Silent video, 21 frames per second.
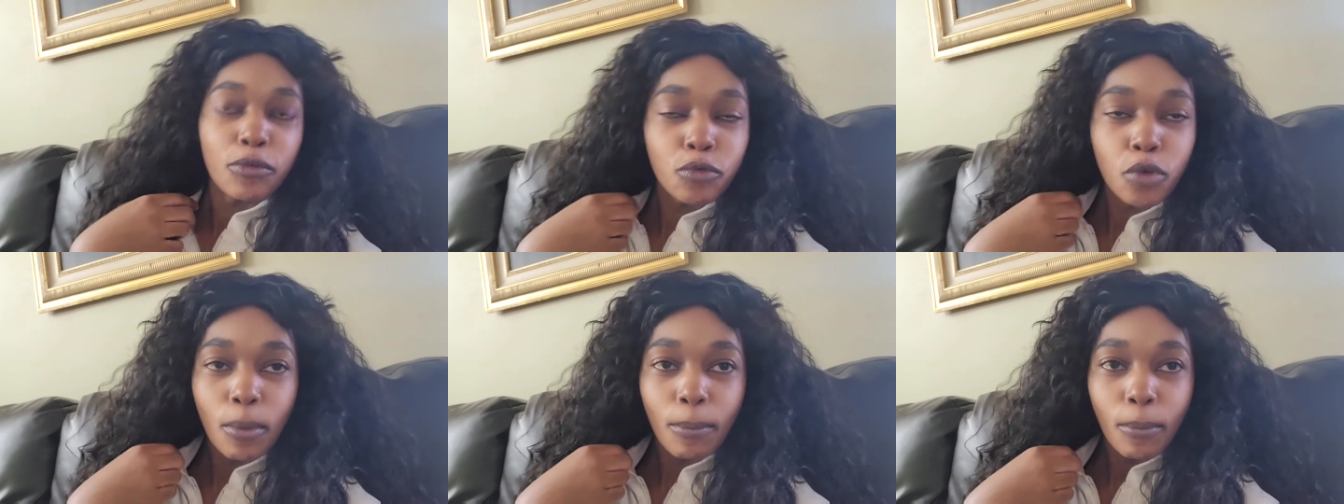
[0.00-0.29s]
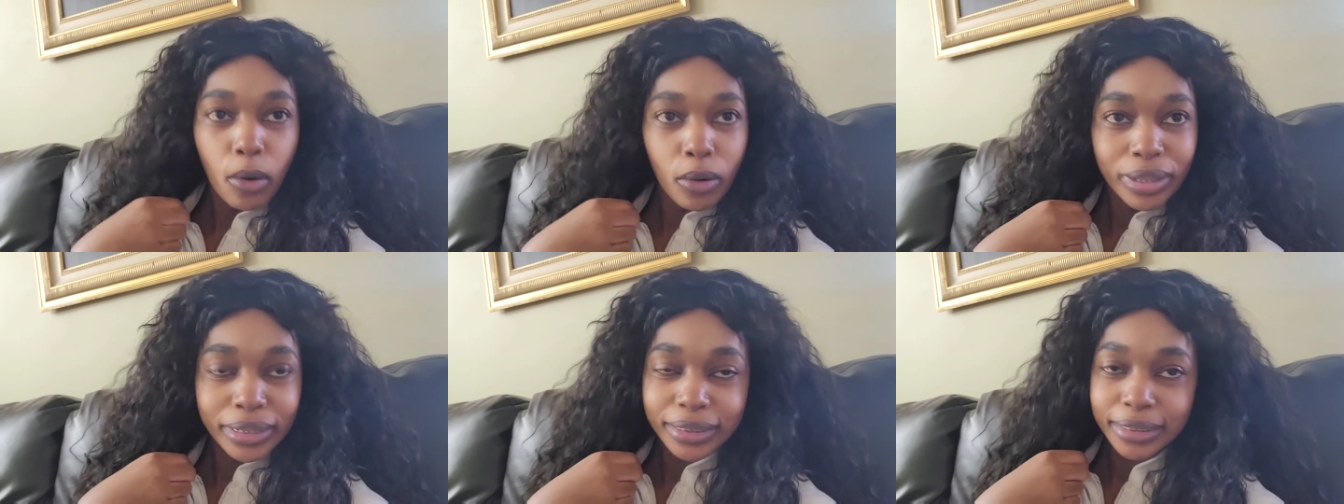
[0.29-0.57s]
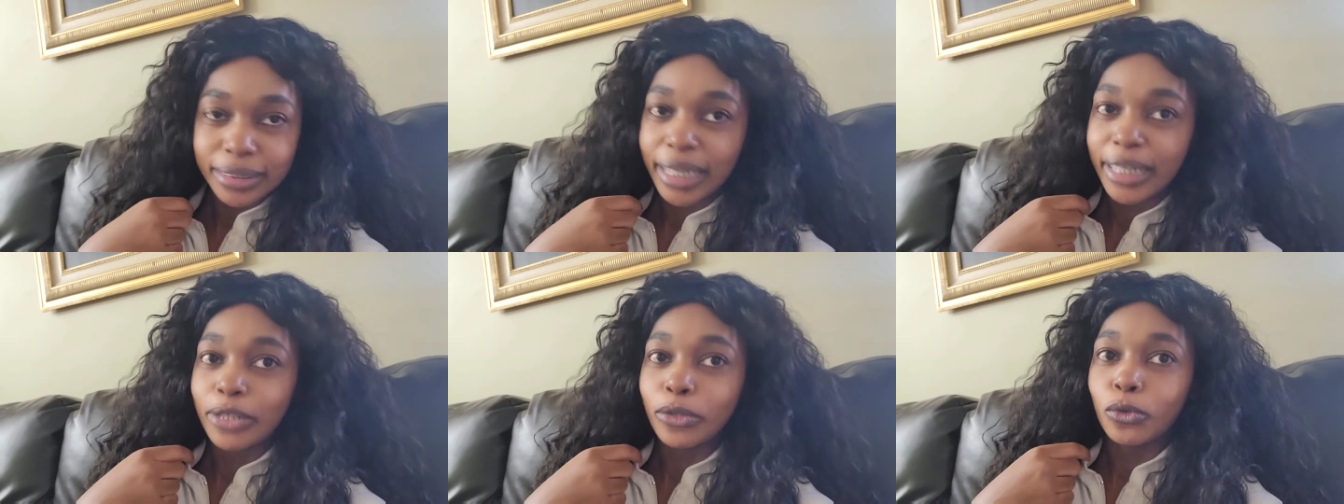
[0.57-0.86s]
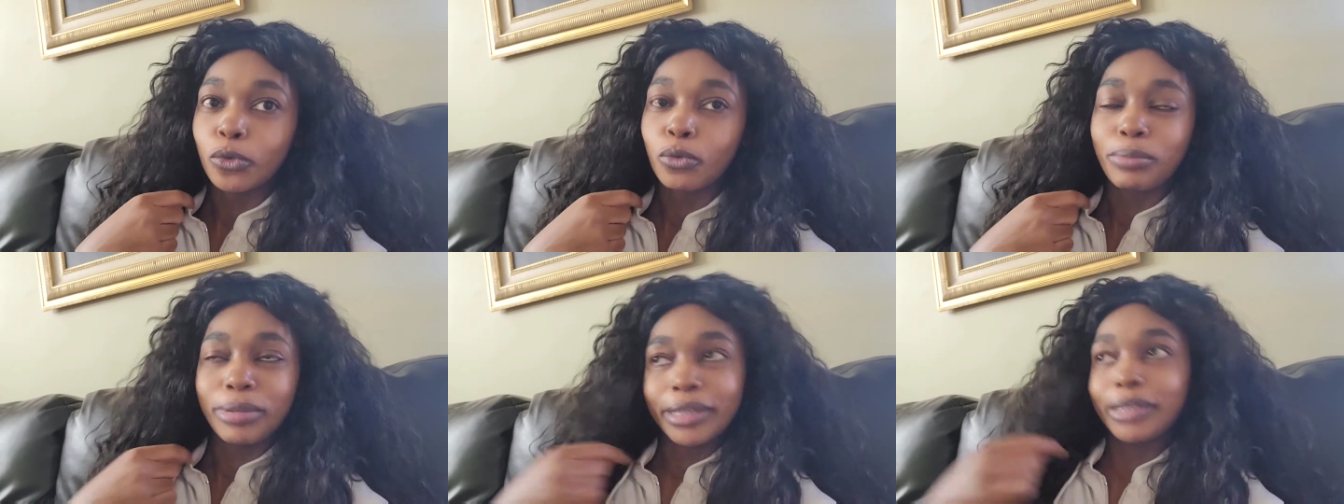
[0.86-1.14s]
give you a
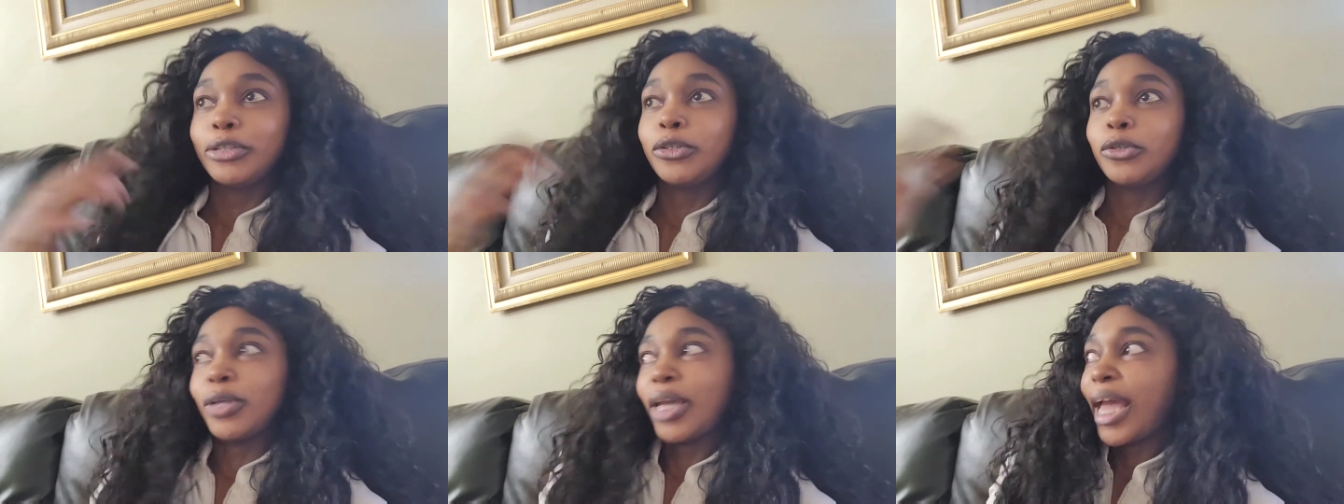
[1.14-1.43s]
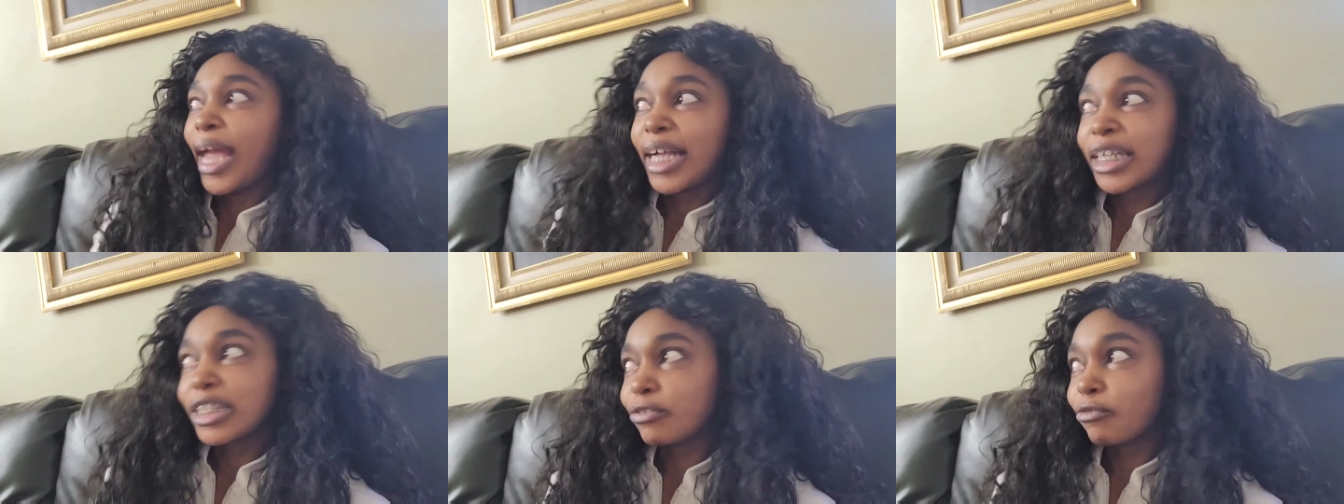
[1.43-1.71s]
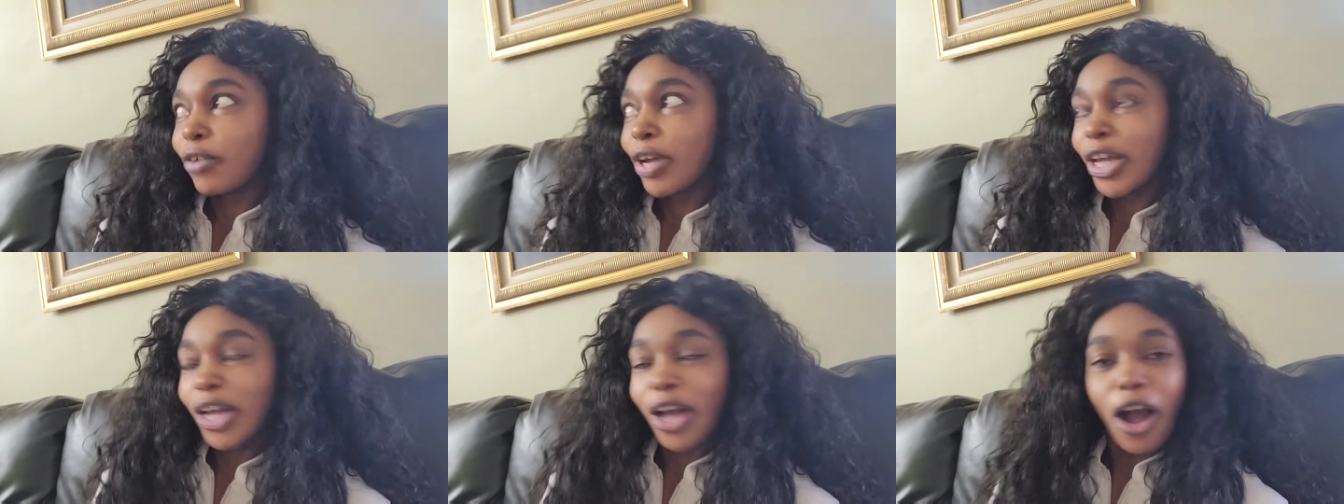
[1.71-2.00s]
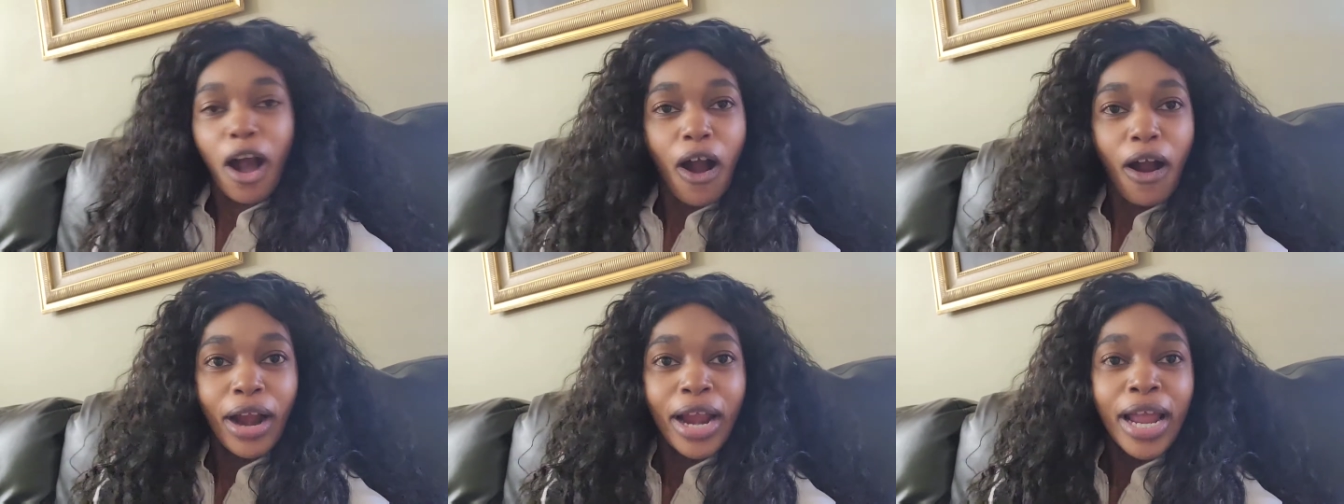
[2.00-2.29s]
motorcycle because you asked for a
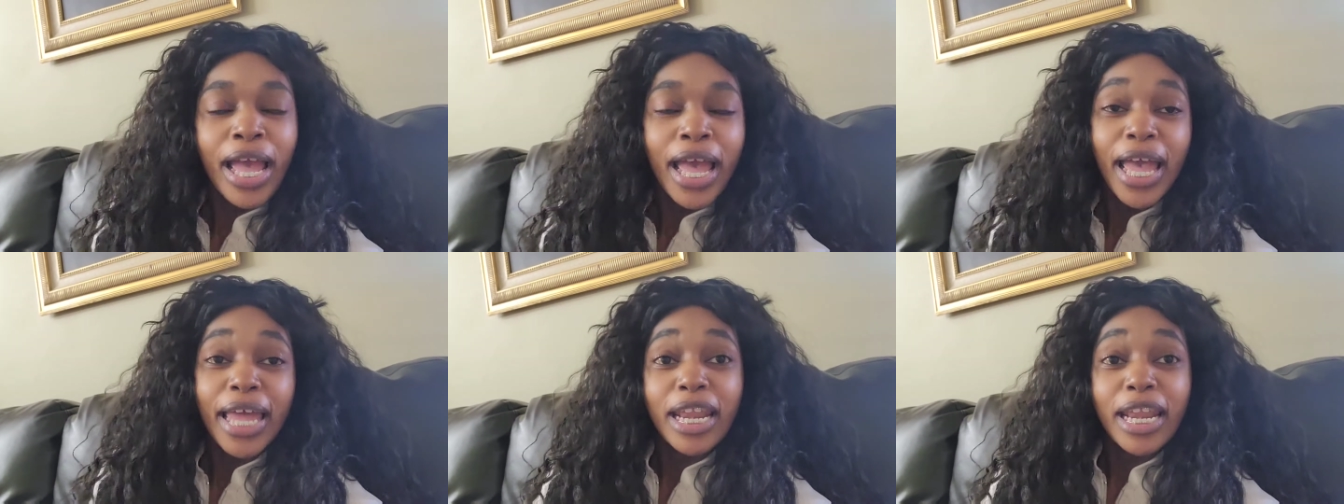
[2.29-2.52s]
car.